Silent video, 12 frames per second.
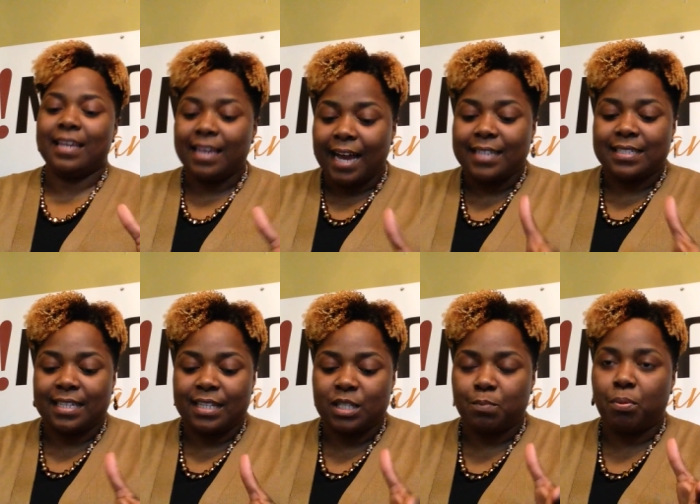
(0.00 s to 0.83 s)
got to
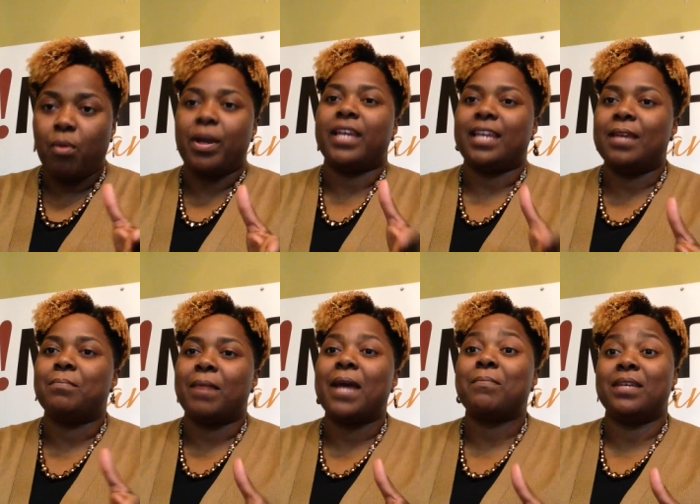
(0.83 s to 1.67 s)
this point in
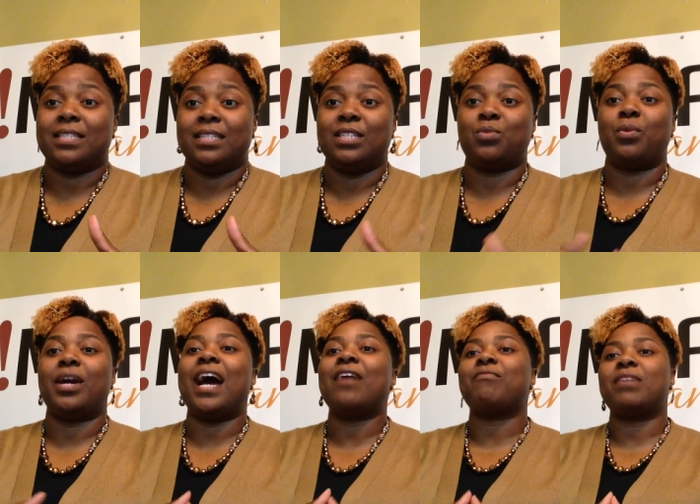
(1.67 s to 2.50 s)
my business
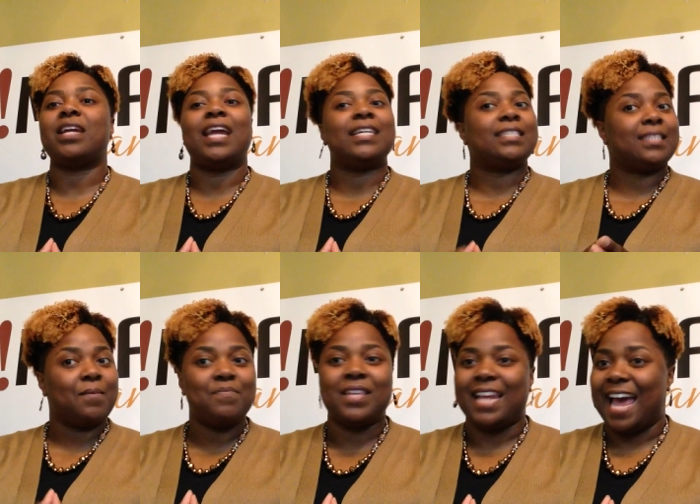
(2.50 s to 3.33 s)
where I realized
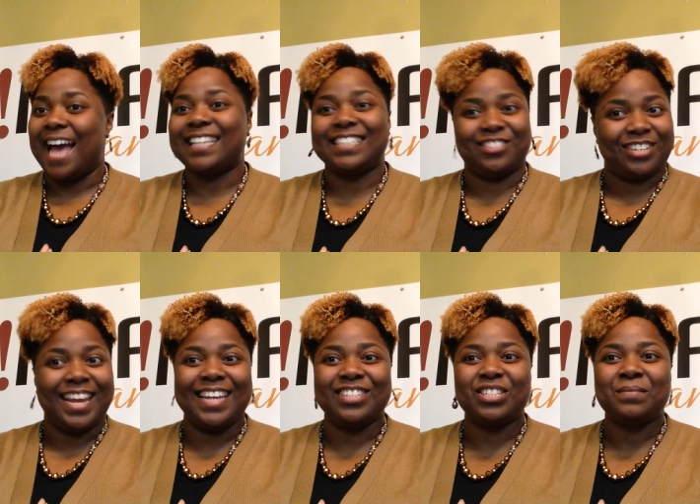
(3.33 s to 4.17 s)
something had to
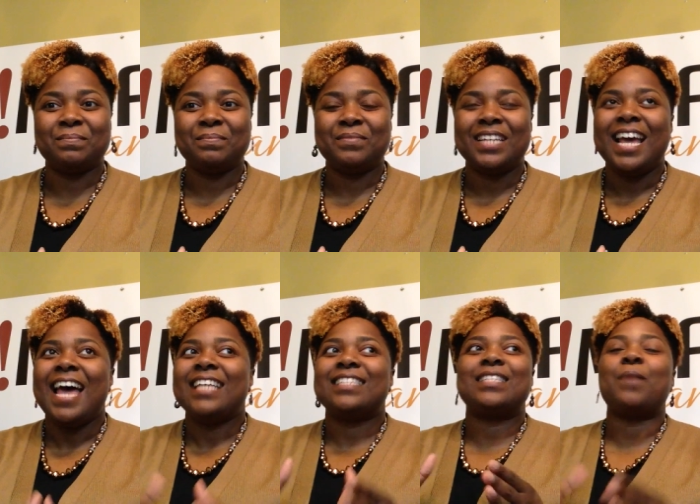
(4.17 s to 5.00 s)
change
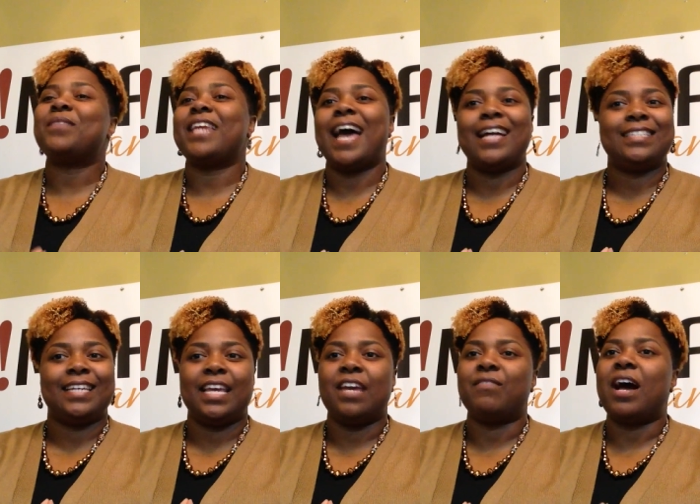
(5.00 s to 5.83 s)
something had to
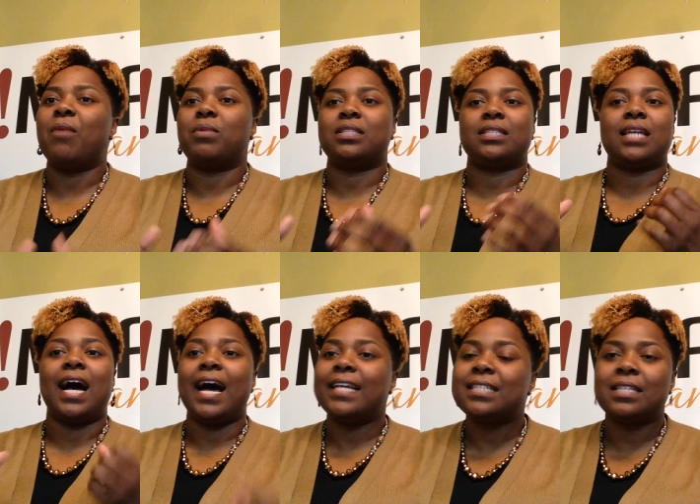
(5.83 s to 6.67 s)
give. I was
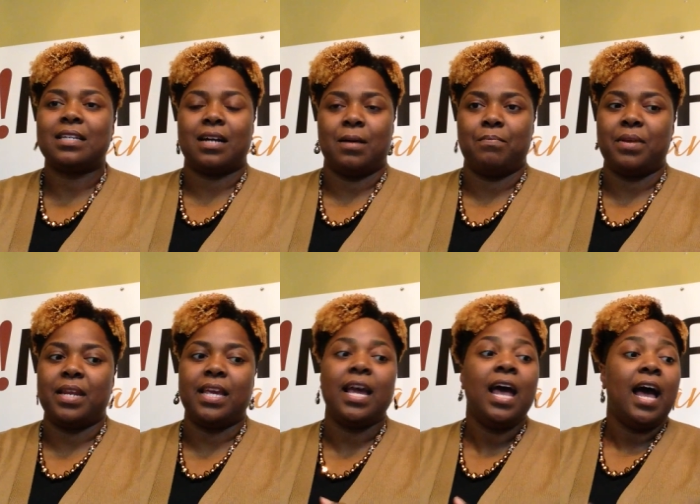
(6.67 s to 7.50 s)
tied to the
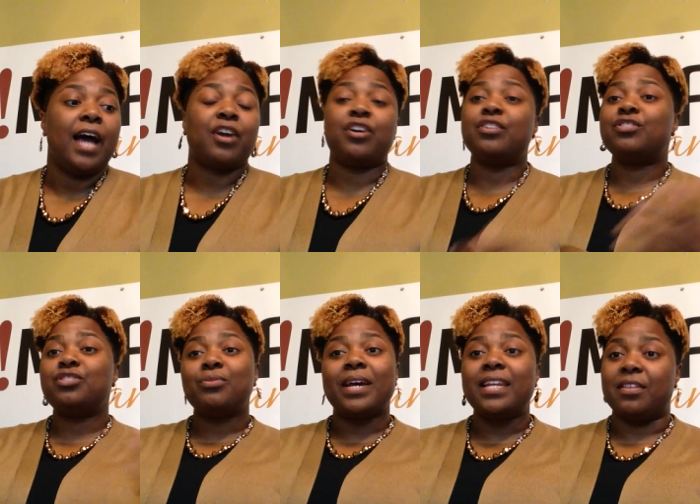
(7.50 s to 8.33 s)
company. I couldn't
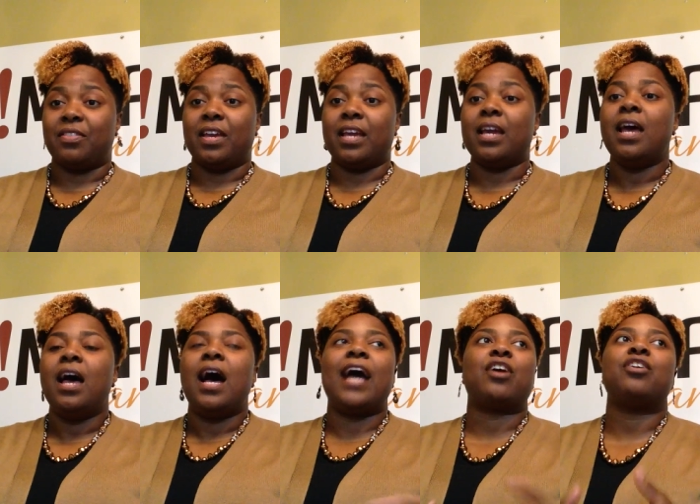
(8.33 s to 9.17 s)
do anything.
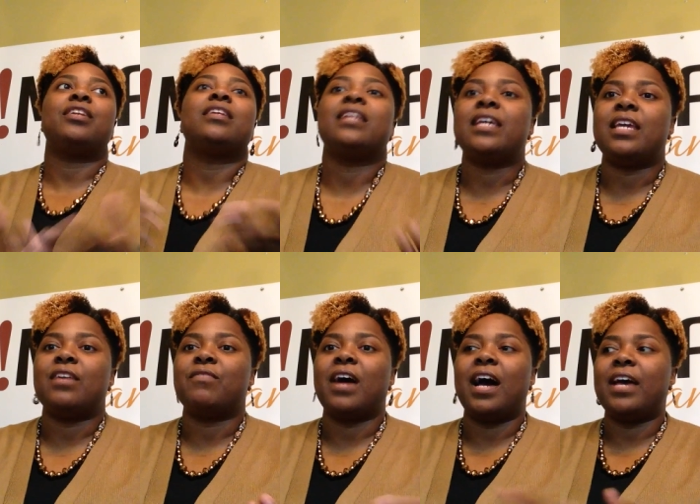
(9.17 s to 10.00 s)
I couldn't
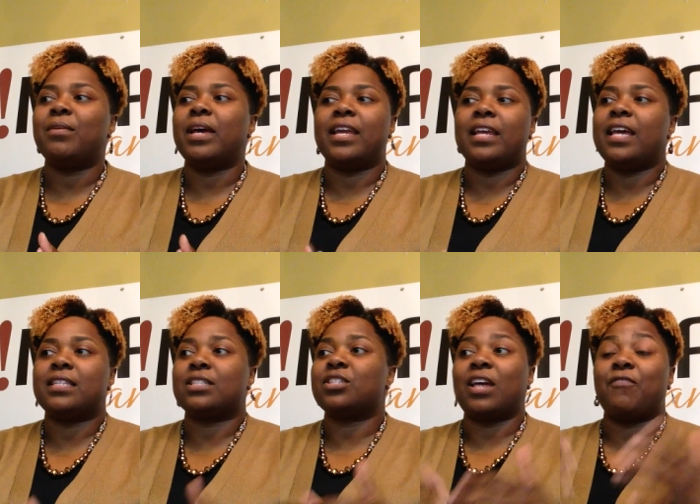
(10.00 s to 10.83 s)
leave. I, and
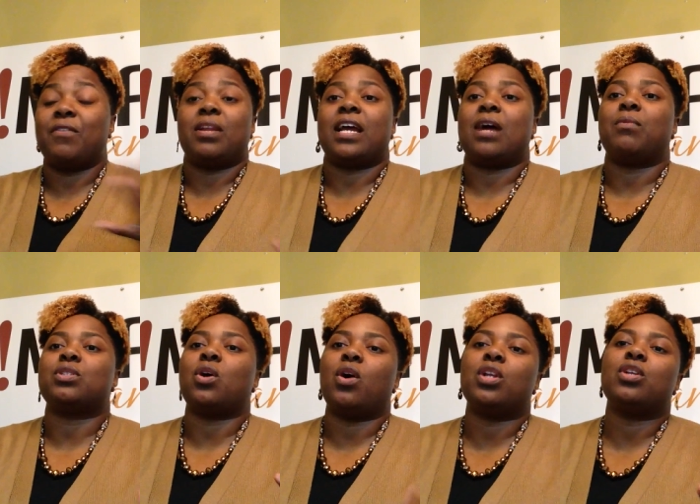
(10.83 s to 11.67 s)
it's just, I felt like I
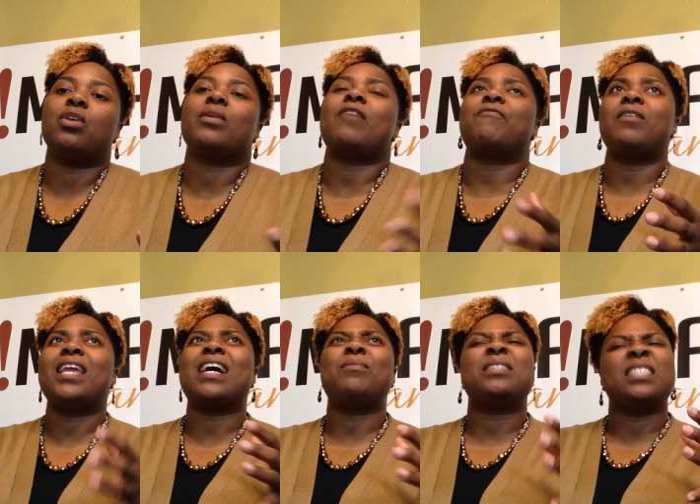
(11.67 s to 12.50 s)
was all alone. I felt
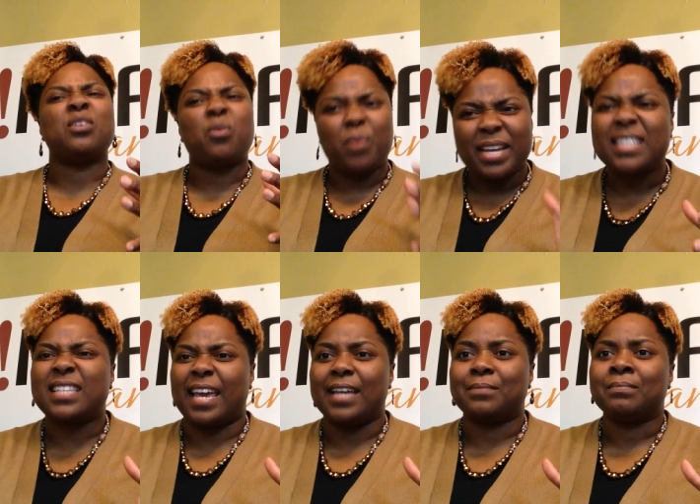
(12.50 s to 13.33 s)
like I was in
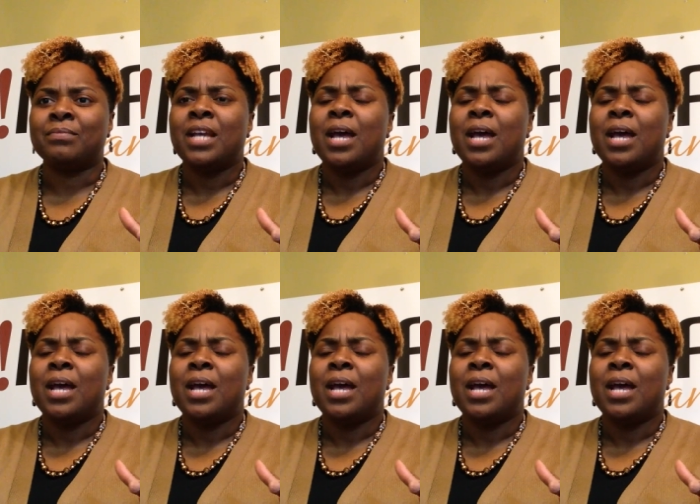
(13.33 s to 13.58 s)
quicksand